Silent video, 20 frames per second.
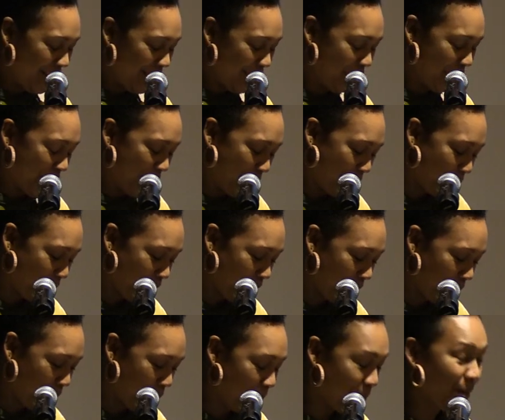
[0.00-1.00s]
um,
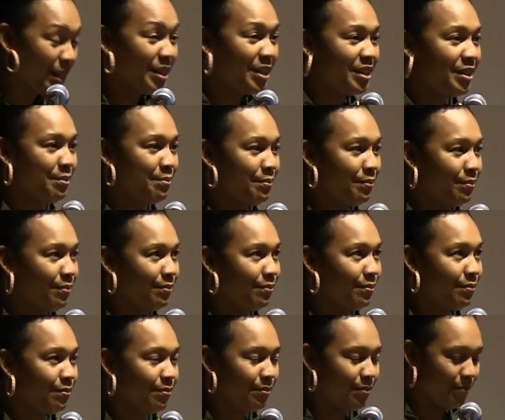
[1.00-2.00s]
my
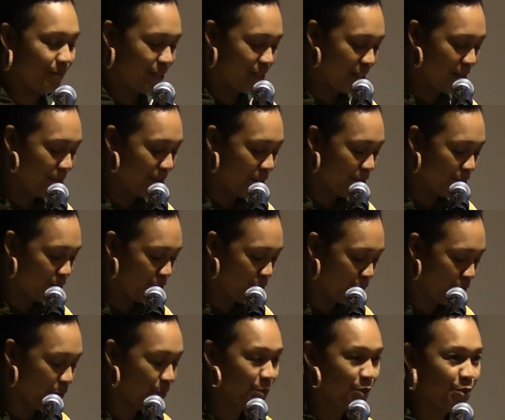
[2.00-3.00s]
stepmother is
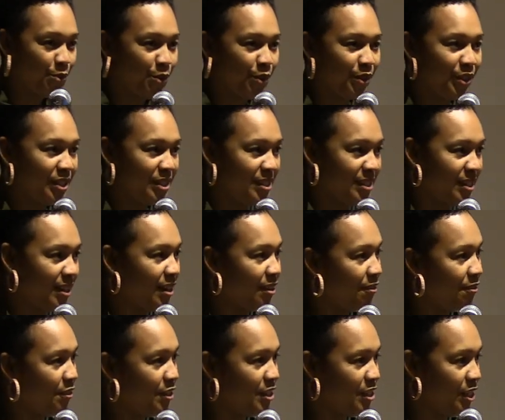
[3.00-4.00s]
from New Orleans, and I
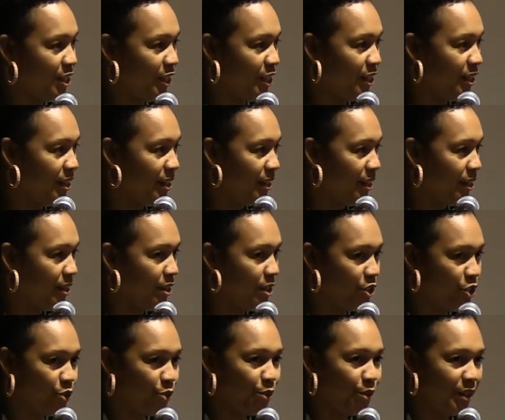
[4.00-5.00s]
visited uh,
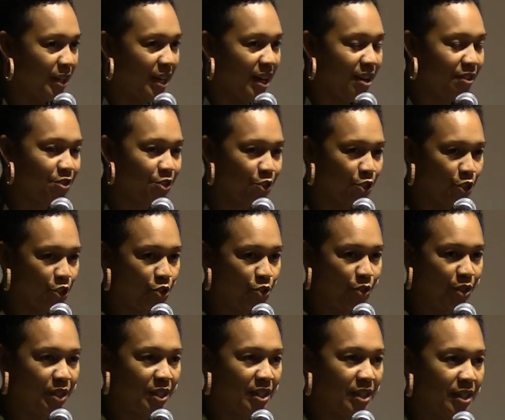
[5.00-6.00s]
shortly after
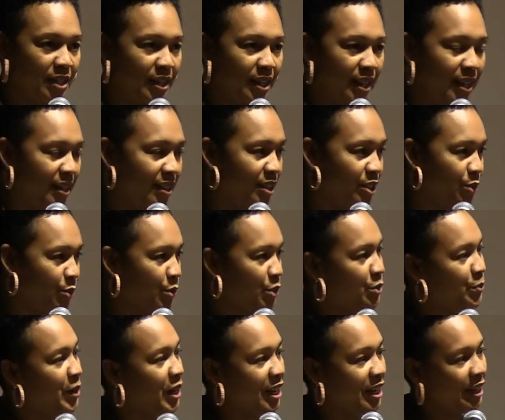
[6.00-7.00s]
Katrina, and this
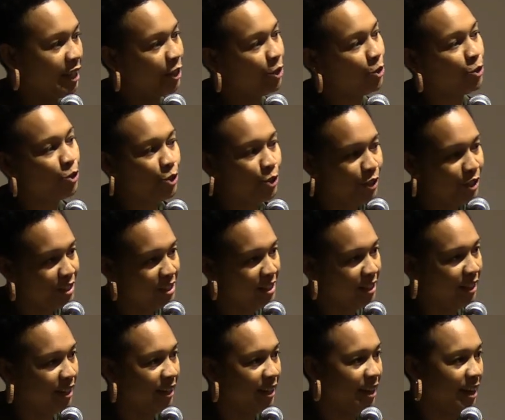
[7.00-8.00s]
was my letter to the
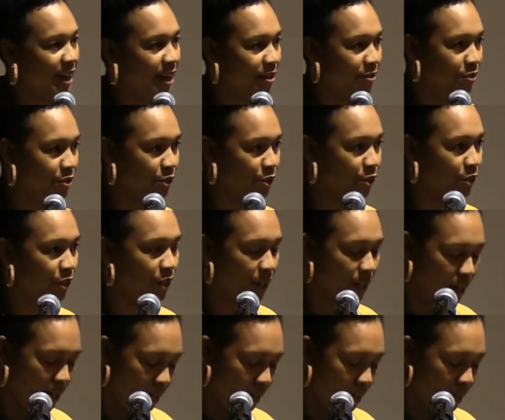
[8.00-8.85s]
city after